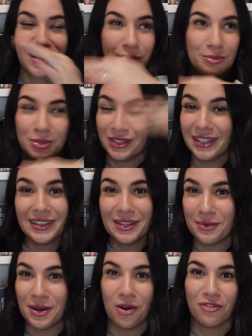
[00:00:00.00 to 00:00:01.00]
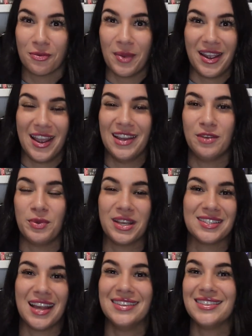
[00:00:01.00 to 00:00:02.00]
completely went over my head
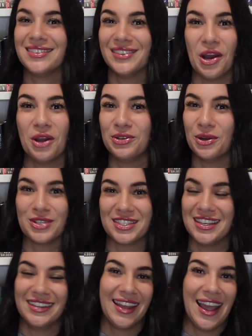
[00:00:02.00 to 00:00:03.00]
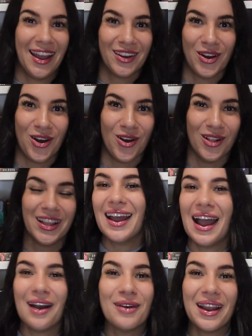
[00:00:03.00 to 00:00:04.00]
because I did not notice it at all.
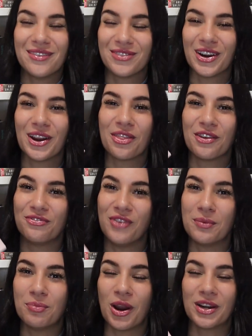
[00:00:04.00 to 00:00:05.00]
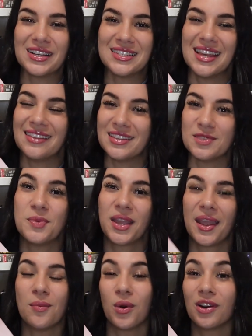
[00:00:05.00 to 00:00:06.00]
However, the fun part is that this
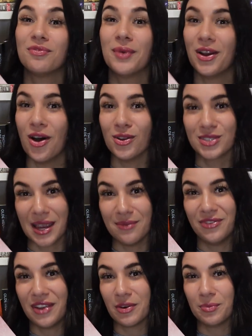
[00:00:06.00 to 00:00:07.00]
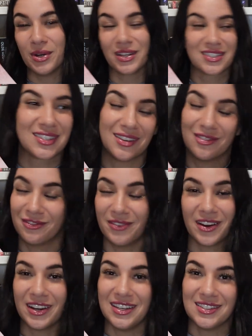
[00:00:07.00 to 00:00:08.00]
became one of my all-time favorite books very